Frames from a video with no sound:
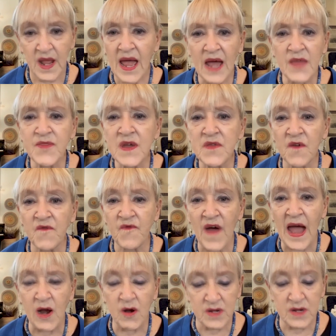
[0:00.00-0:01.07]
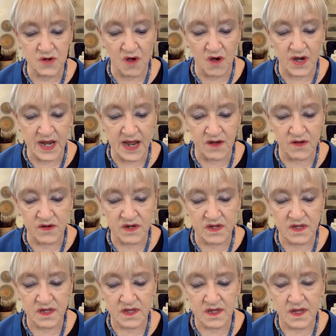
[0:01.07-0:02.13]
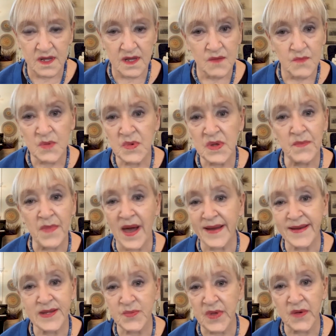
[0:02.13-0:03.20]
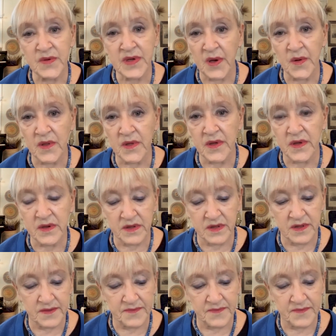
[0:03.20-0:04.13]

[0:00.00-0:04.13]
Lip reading: "I think the fire has gone out, but we might as well go look."